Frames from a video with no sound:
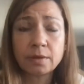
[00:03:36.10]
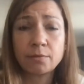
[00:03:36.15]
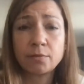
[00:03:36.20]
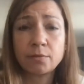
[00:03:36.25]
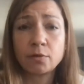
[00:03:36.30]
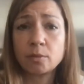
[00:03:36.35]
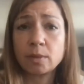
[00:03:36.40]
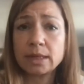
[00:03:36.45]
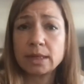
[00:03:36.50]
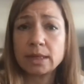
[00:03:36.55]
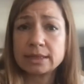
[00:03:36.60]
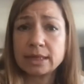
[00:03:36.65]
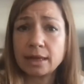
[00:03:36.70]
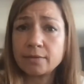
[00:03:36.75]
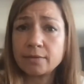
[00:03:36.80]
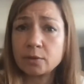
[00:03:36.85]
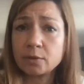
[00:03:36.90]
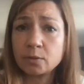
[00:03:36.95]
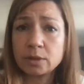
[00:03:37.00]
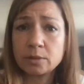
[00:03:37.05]
for
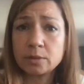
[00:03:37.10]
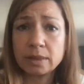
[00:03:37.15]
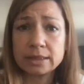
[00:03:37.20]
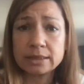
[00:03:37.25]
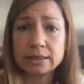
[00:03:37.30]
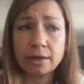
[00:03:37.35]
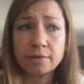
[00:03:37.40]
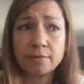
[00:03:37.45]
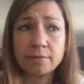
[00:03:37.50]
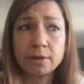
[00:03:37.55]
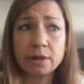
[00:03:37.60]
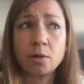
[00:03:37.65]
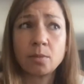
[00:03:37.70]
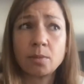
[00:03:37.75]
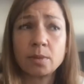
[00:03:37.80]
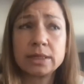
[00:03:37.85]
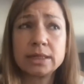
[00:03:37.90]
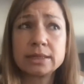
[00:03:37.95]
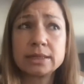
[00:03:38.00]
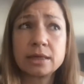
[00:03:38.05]
myself and with myself
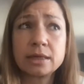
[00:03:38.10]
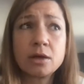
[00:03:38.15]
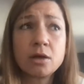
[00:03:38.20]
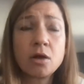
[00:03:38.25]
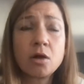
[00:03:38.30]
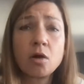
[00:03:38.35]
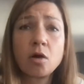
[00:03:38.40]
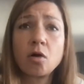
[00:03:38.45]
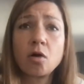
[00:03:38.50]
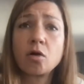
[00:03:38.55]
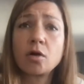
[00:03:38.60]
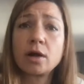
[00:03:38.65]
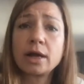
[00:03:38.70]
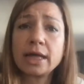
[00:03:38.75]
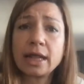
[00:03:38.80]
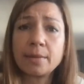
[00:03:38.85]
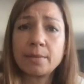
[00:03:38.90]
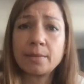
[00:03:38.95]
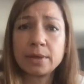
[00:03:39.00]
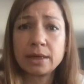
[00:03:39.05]
companies, or
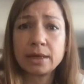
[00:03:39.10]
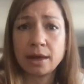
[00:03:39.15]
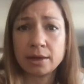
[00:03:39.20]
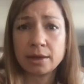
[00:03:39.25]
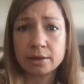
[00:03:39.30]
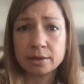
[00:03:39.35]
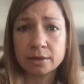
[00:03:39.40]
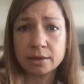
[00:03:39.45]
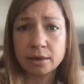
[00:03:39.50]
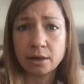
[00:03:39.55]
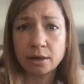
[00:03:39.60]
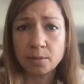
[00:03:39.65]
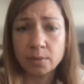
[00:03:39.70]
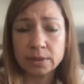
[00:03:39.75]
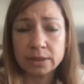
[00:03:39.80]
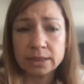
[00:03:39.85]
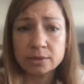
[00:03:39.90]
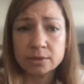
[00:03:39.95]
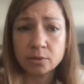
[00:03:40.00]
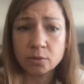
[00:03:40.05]
helping other
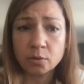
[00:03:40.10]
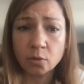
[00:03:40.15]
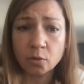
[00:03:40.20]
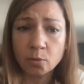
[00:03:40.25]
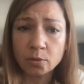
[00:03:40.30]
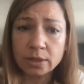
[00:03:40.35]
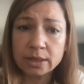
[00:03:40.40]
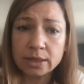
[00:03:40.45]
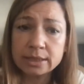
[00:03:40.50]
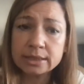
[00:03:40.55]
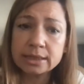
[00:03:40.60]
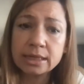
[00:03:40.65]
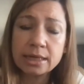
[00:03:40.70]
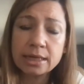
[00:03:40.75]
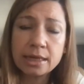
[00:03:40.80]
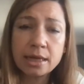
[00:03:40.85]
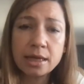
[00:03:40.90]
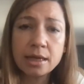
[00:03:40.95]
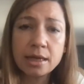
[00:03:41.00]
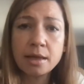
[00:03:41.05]
companies or corporates
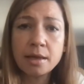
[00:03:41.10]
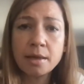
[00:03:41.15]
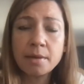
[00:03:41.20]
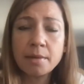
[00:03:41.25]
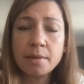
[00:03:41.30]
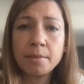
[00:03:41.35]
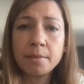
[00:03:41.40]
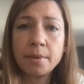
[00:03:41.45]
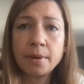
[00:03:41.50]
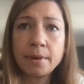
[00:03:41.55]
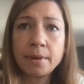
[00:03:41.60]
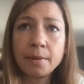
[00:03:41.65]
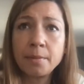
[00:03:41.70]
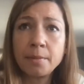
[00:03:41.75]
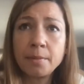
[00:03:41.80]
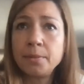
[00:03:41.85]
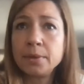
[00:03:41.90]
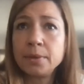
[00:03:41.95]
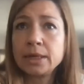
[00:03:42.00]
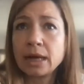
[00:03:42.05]

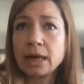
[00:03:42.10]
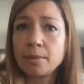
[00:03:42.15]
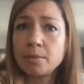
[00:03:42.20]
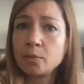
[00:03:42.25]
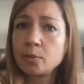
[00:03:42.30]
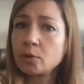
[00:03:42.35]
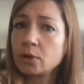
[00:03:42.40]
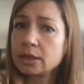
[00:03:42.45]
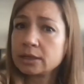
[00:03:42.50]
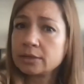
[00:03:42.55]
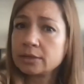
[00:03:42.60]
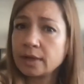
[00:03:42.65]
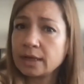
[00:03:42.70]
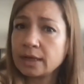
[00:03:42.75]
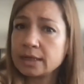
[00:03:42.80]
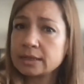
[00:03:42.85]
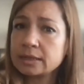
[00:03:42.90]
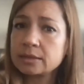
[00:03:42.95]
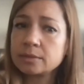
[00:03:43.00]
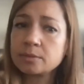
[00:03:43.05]
become more
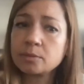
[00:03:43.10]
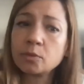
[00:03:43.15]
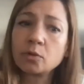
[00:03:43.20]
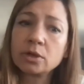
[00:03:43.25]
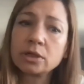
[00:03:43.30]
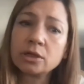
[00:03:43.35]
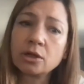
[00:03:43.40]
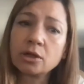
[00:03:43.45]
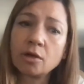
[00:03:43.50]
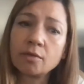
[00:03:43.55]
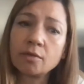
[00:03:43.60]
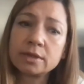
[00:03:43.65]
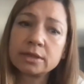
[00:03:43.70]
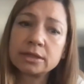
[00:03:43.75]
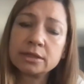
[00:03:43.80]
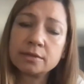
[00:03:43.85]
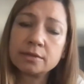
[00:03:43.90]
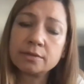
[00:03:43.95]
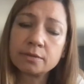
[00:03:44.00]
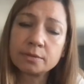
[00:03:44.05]
advanced, more
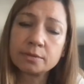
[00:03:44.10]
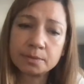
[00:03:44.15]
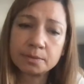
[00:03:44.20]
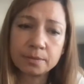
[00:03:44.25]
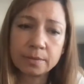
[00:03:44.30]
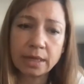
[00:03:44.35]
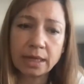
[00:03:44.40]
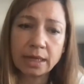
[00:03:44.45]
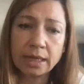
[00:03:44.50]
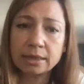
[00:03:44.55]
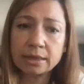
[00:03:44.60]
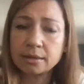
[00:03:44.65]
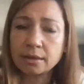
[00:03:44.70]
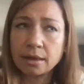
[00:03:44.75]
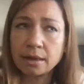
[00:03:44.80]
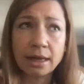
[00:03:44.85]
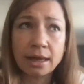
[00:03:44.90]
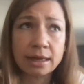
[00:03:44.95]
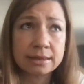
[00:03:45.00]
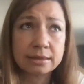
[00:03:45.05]
innovative, and
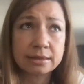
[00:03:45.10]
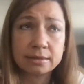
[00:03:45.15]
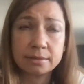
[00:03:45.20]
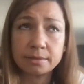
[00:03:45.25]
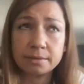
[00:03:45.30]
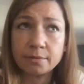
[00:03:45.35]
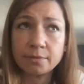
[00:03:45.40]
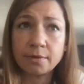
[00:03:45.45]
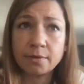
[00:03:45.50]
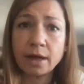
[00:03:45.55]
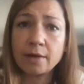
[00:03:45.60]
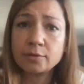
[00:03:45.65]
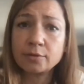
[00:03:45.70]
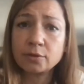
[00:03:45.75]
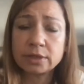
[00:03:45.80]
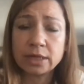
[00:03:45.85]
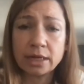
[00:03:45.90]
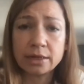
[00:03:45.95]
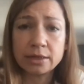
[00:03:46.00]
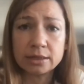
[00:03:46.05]
last 5
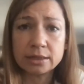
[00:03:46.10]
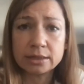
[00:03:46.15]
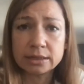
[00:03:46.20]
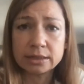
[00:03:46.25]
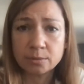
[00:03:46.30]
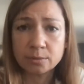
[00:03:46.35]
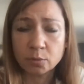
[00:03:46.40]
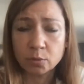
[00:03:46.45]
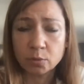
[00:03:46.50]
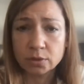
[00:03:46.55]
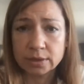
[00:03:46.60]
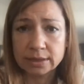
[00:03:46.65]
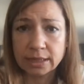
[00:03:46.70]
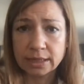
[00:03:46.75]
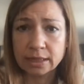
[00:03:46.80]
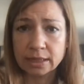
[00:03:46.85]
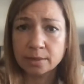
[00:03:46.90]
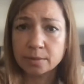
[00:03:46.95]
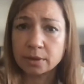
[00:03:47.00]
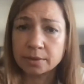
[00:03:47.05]
to 10 years more
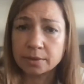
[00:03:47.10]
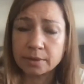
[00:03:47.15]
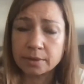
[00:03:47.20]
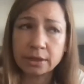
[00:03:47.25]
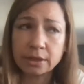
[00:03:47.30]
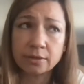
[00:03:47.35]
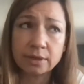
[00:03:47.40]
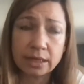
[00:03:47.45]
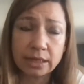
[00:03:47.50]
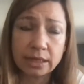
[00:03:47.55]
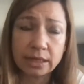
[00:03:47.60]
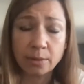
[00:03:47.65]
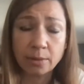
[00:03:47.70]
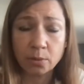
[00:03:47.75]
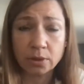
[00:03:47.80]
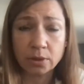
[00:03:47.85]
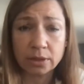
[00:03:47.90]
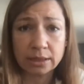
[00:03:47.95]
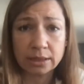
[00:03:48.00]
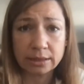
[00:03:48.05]
sustainable. Currently, I'm
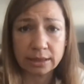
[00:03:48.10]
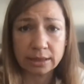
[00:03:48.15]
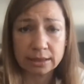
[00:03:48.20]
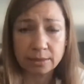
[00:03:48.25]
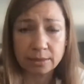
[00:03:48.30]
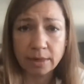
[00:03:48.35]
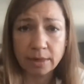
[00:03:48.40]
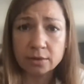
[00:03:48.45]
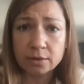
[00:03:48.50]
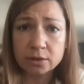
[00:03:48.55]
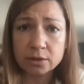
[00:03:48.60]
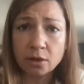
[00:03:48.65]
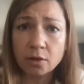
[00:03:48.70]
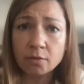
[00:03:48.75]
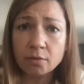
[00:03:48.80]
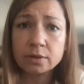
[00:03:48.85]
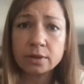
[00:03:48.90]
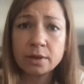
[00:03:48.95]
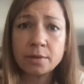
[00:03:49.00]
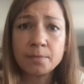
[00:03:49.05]
working this at Microsoft,